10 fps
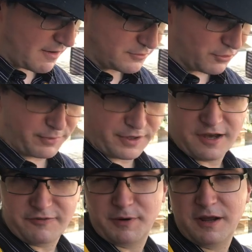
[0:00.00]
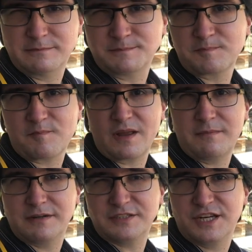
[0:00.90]
cornbread off, but I'll
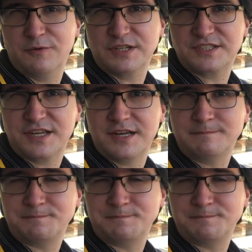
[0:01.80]
probably just eat it once uh,